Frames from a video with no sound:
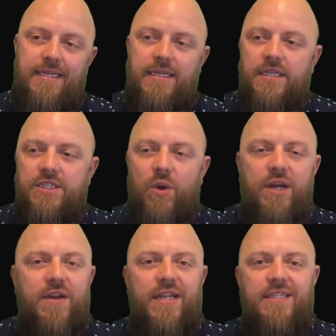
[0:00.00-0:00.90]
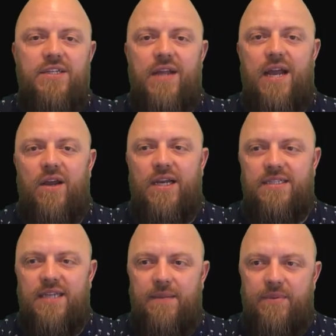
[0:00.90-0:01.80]
So I don't need to do that, like I
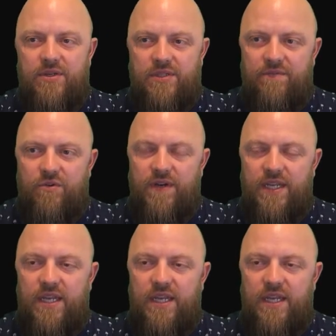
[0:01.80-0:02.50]
say, because I've already